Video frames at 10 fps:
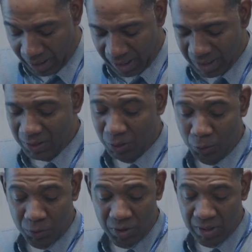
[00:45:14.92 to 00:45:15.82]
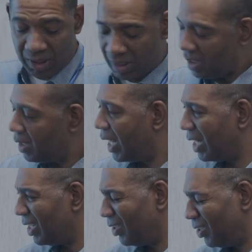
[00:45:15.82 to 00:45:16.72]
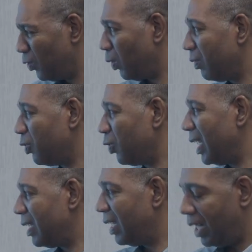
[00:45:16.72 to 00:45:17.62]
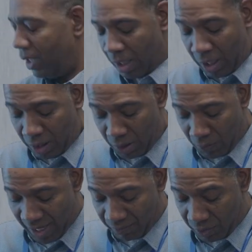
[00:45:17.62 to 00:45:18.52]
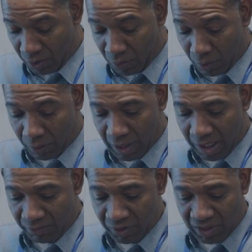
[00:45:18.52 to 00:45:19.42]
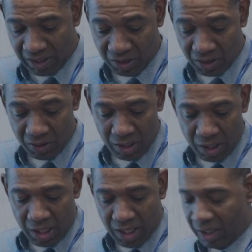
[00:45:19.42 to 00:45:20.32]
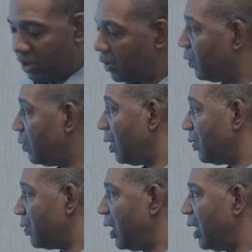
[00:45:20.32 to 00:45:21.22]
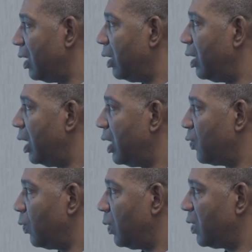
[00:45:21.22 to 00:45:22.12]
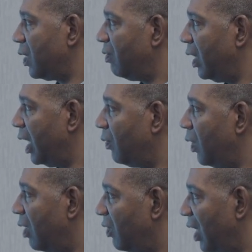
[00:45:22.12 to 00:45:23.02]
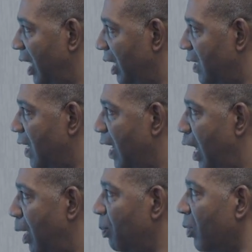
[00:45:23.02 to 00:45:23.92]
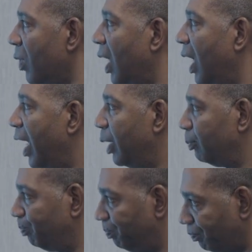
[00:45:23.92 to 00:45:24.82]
institutions and the sort of trust that you have in your physicians to do those sorts of things. And